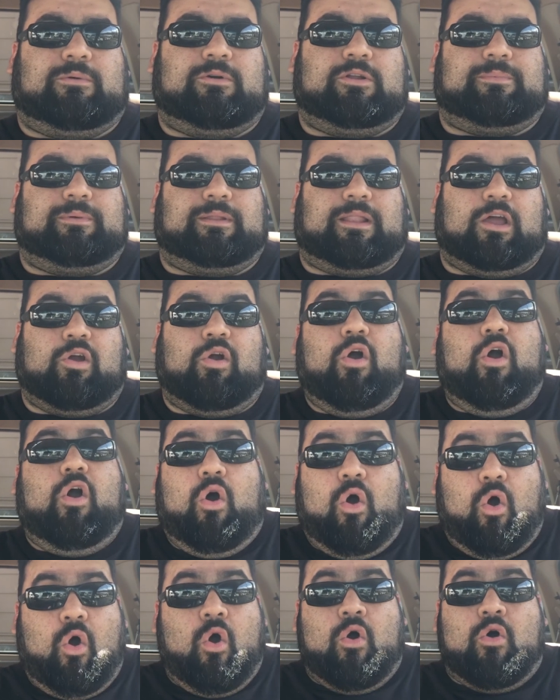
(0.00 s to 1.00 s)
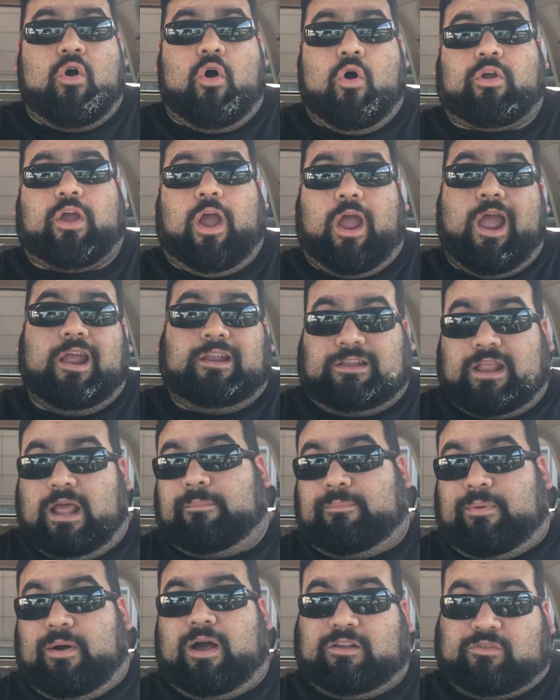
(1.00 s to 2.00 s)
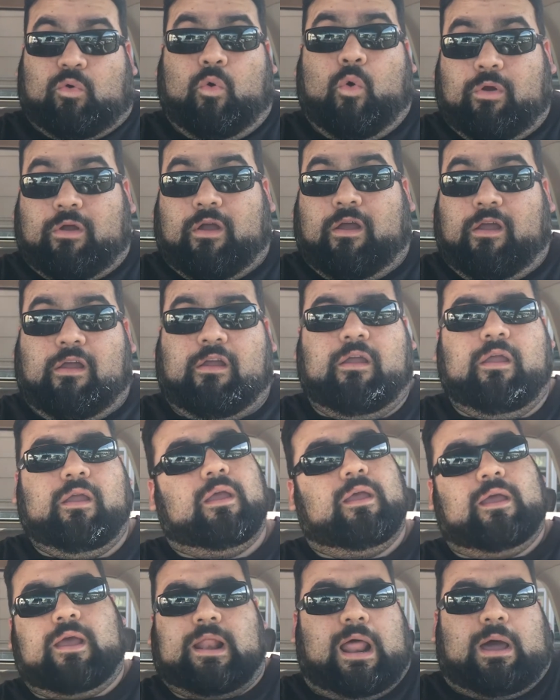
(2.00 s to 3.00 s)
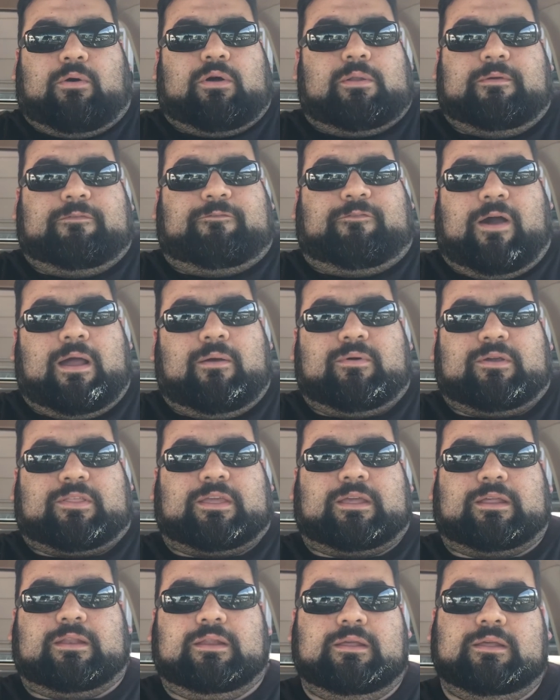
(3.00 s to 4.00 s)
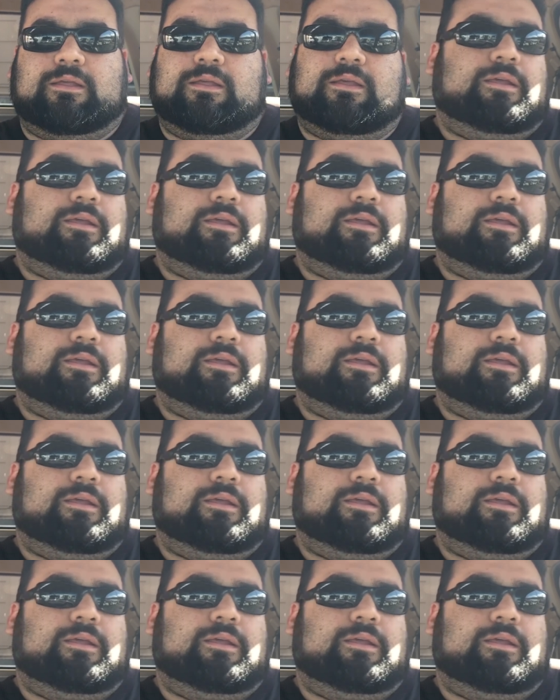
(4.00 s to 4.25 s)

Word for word: I would have been like, oh, okay, 10 bucks, okay. And I would have been fine with it.